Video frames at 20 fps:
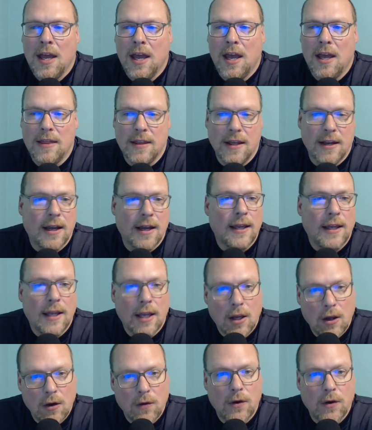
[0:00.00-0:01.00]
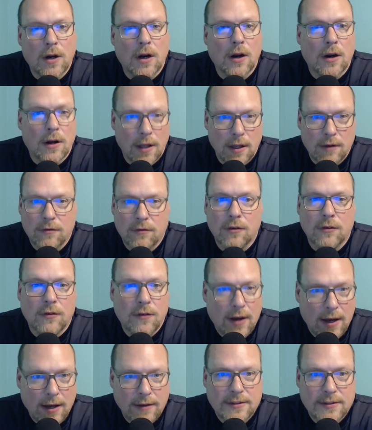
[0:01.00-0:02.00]
And then I get going hard again for
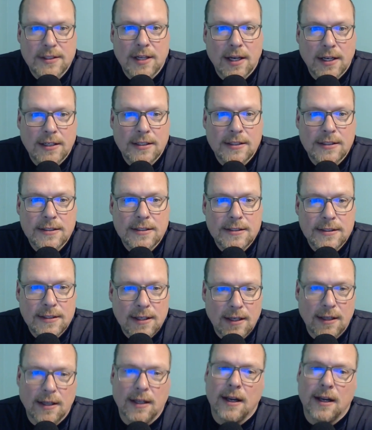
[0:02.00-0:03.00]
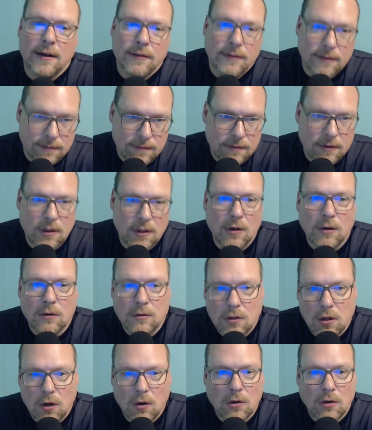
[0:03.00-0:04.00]
five seconds. And then I, you know,
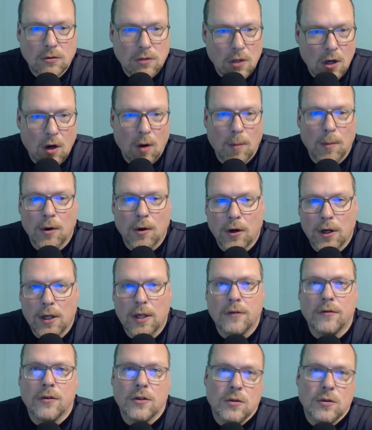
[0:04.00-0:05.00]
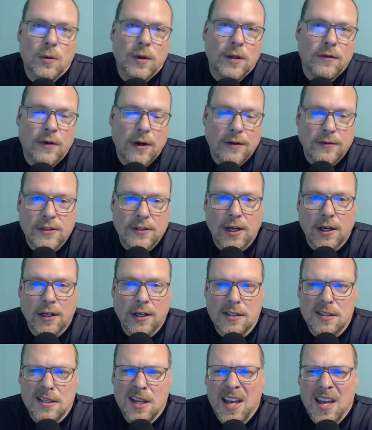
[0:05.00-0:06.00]
go calmer again for 25
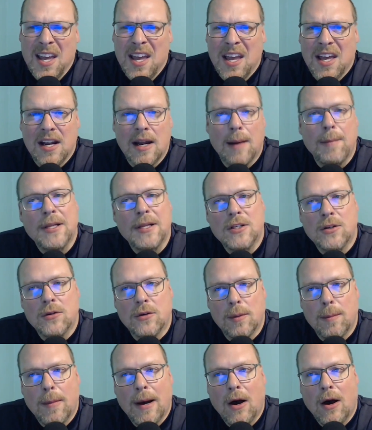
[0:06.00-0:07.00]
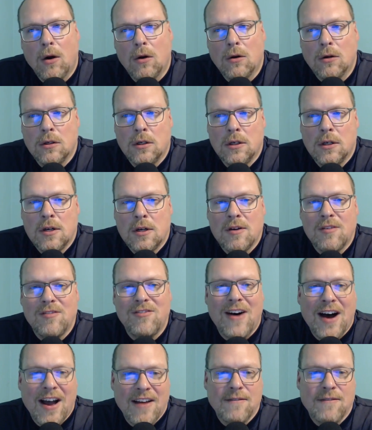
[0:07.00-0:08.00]
seconds. And I've been doing about
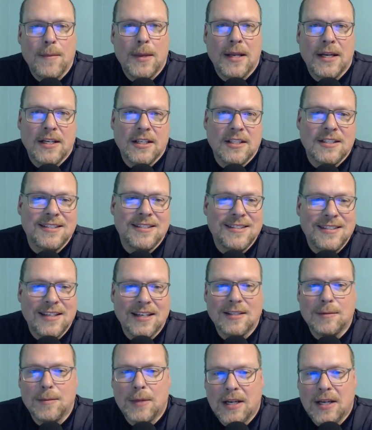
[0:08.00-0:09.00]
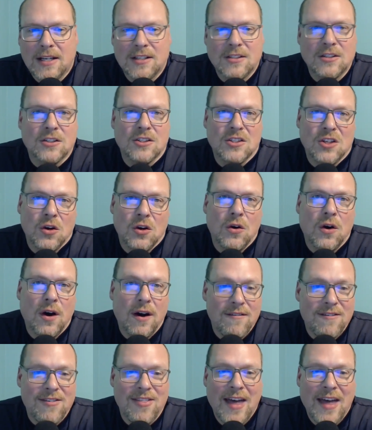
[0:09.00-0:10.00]
five minutes, six minutes or so
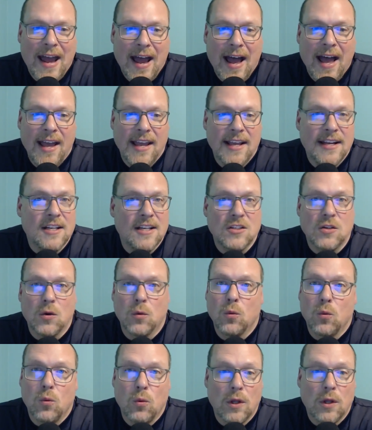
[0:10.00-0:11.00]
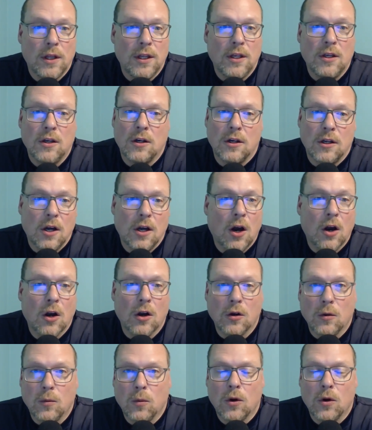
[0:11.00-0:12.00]
of that. And it's a really good
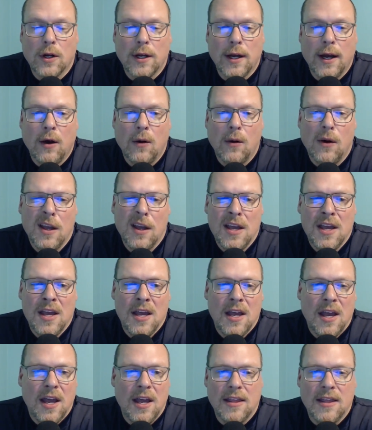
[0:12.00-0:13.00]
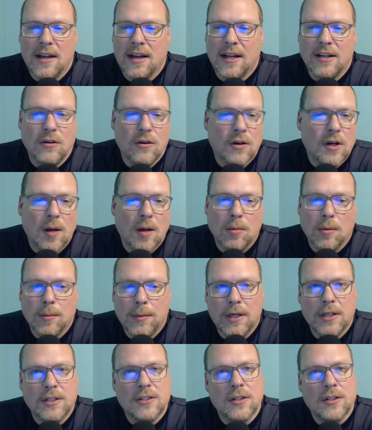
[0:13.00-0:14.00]
hard workout. And then I do a couple
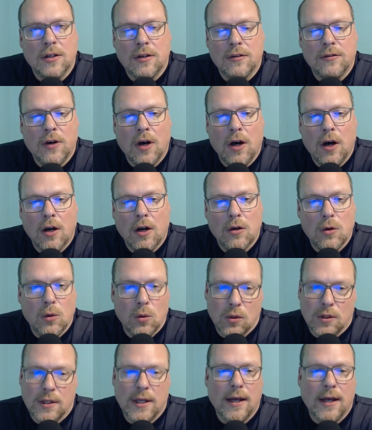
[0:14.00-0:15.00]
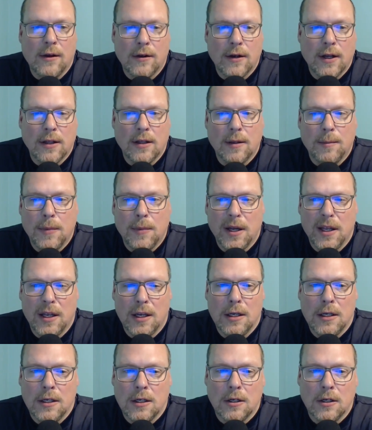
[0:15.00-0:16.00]
minutes of uh, cool down on the
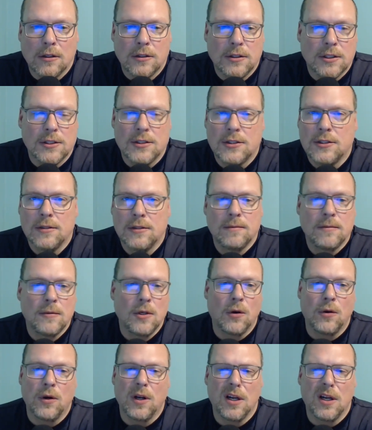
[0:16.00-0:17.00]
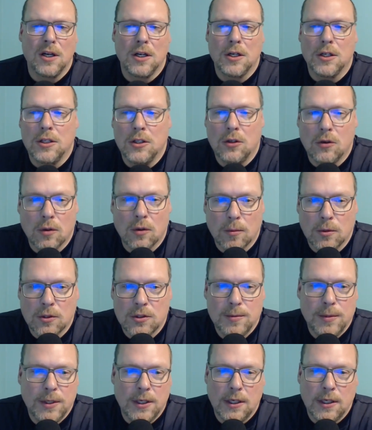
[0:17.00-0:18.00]
bike, you know, just going at a good normal
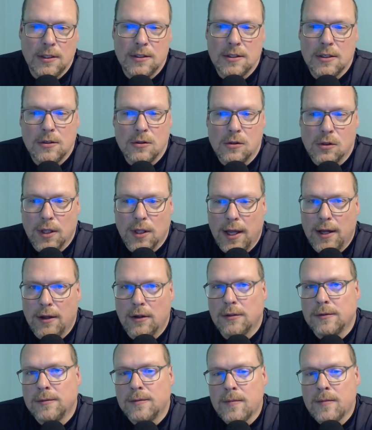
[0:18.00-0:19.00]
speed to cool down.